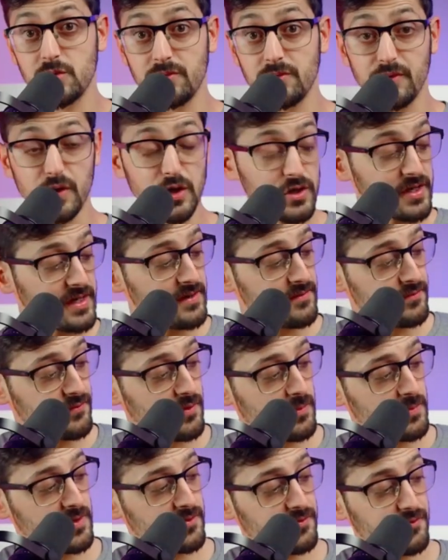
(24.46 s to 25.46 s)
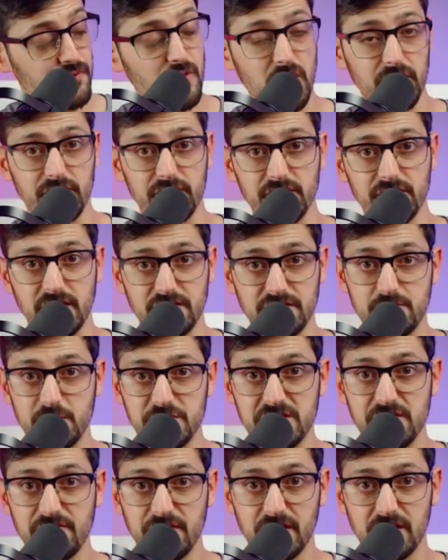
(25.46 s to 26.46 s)
So if we look at it from the front, and
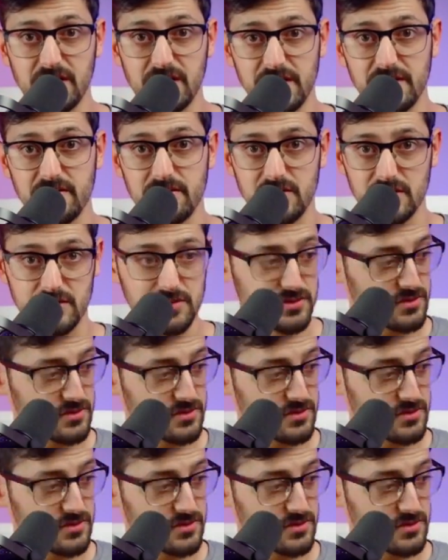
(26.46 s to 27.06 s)
specifically the